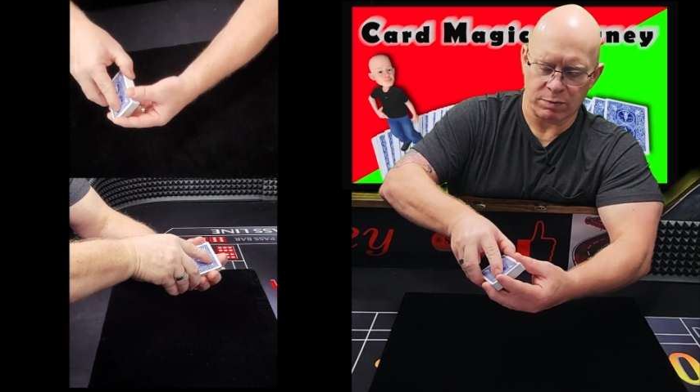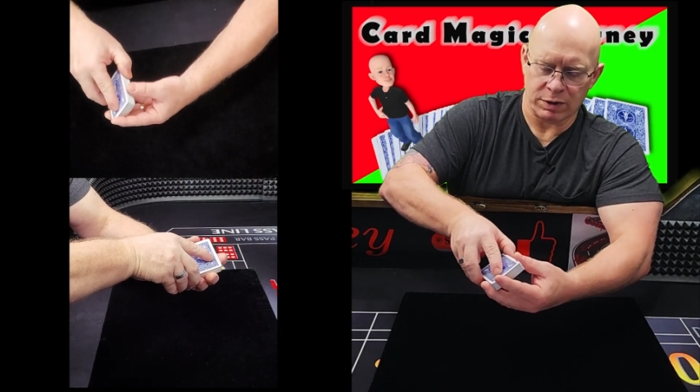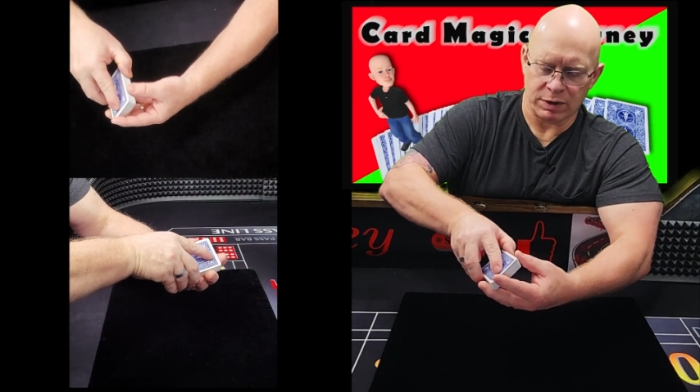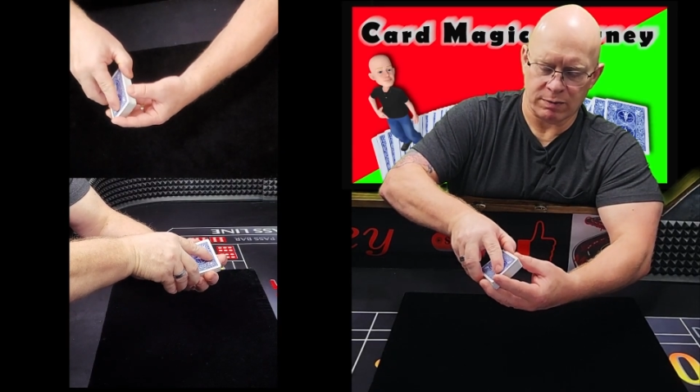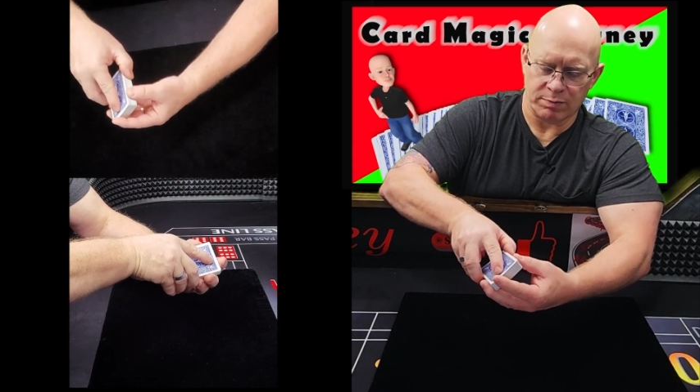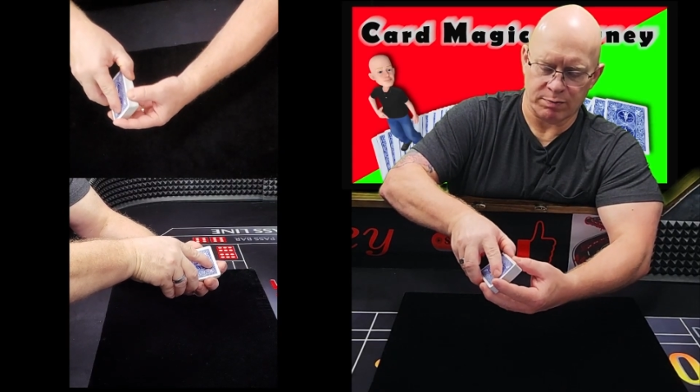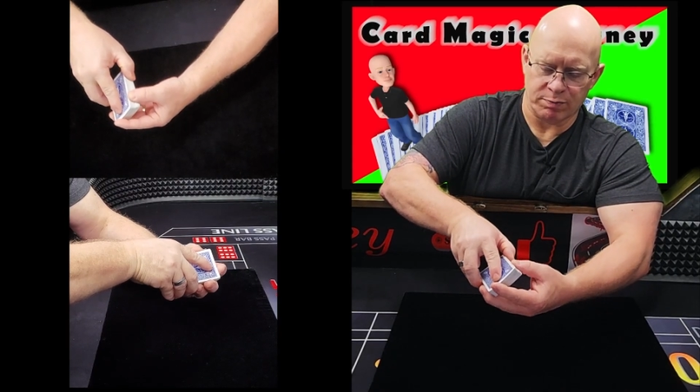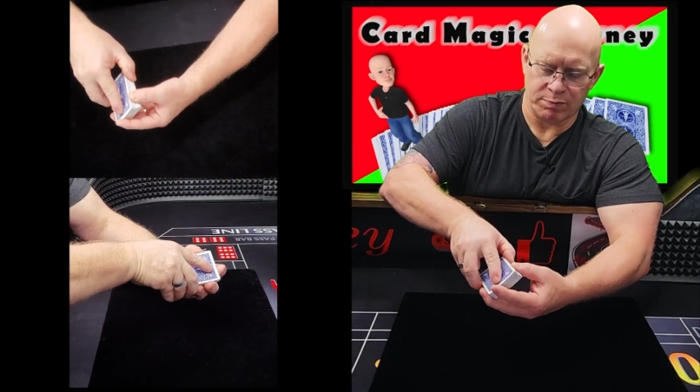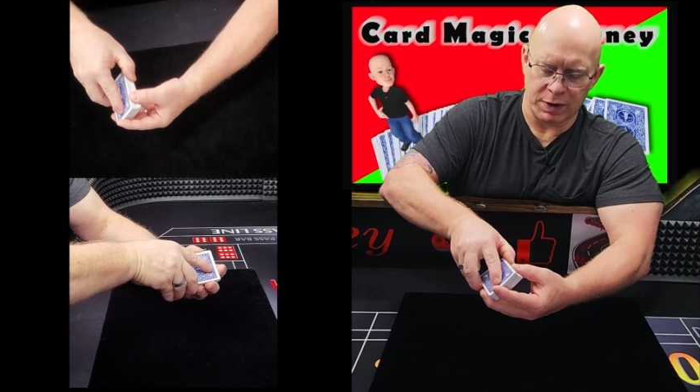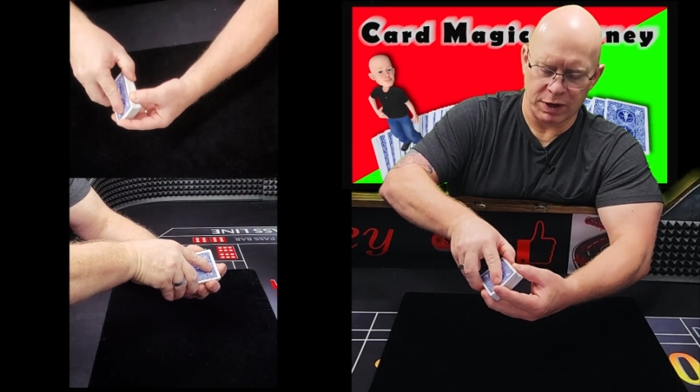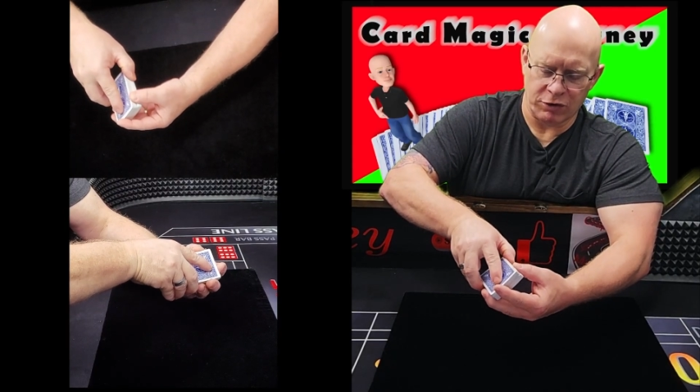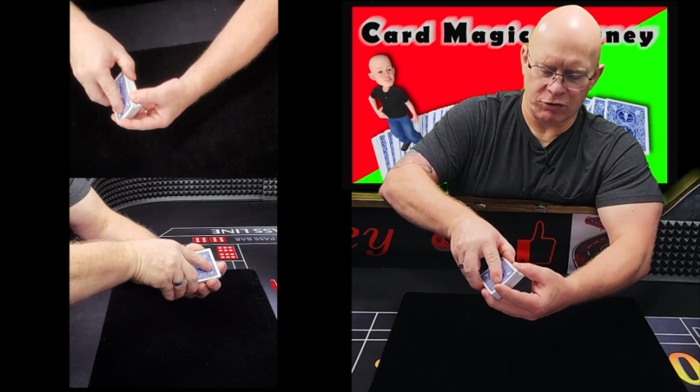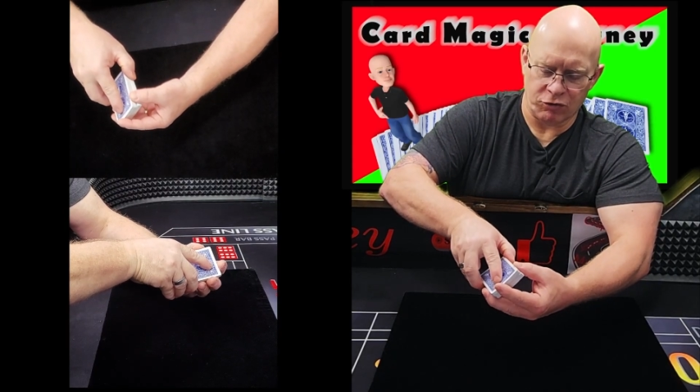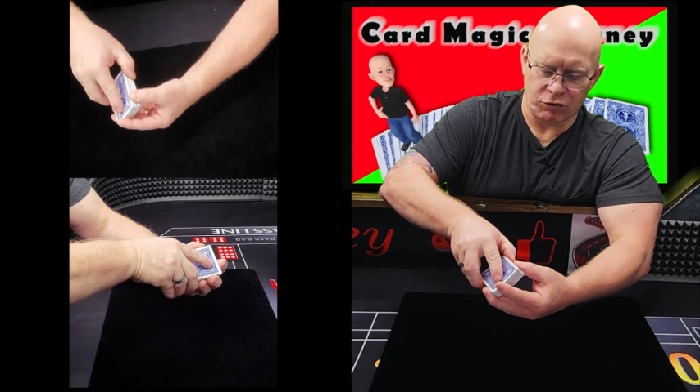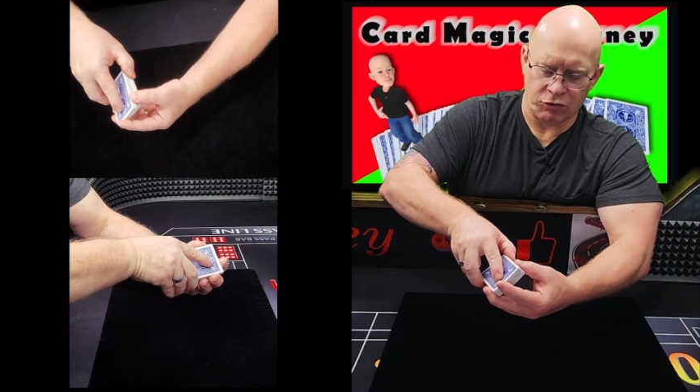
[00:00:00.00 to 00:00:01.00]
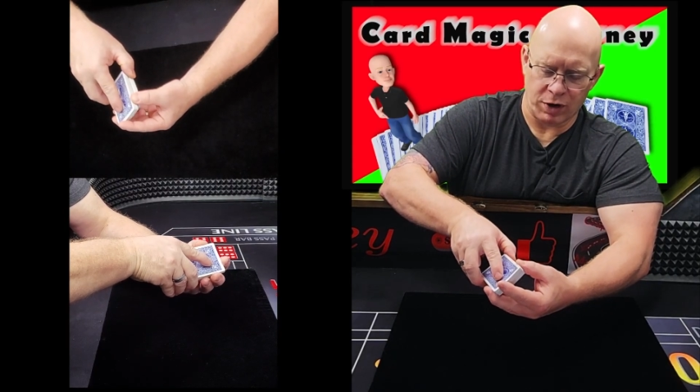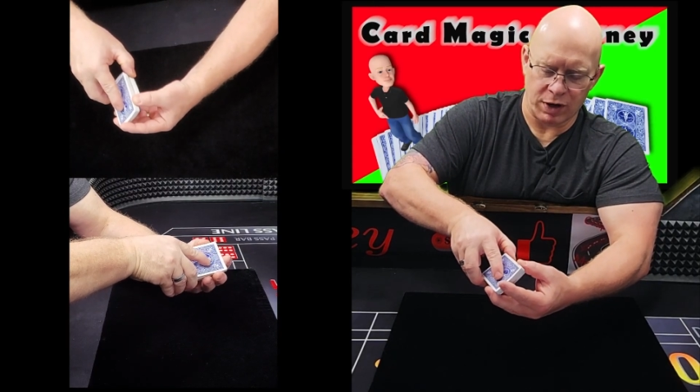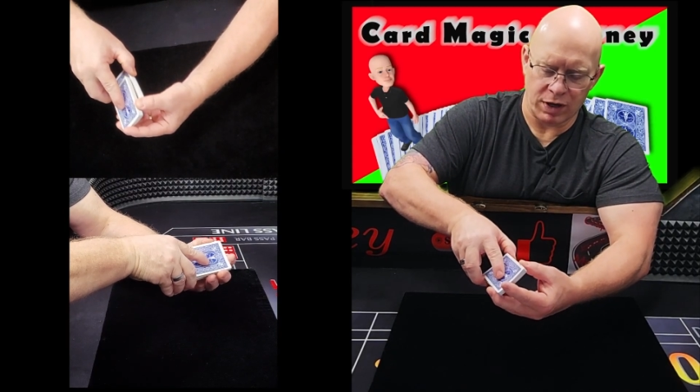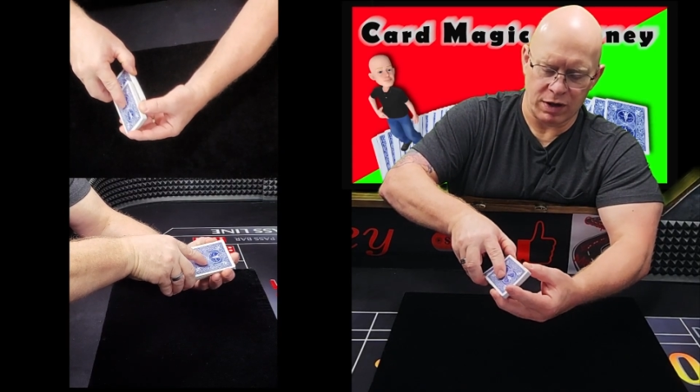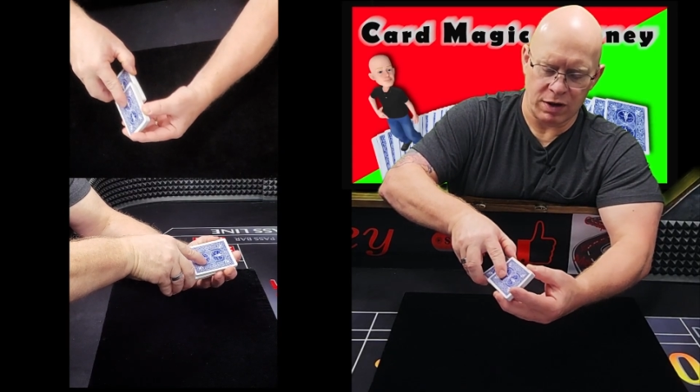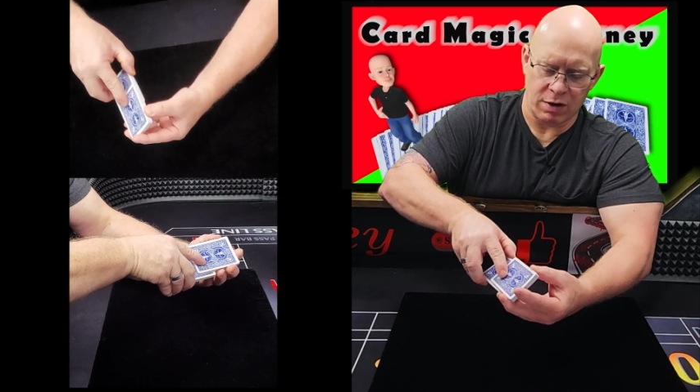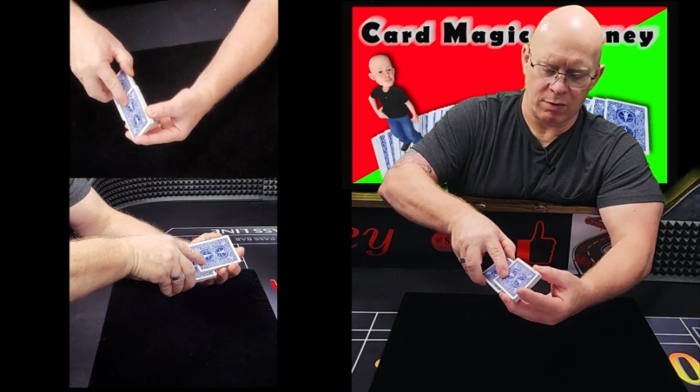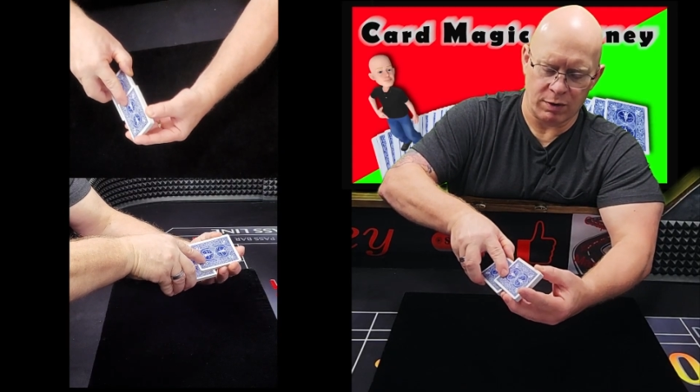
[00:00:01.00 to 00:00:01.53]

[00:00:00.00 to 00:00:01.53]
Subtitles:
But the big trick here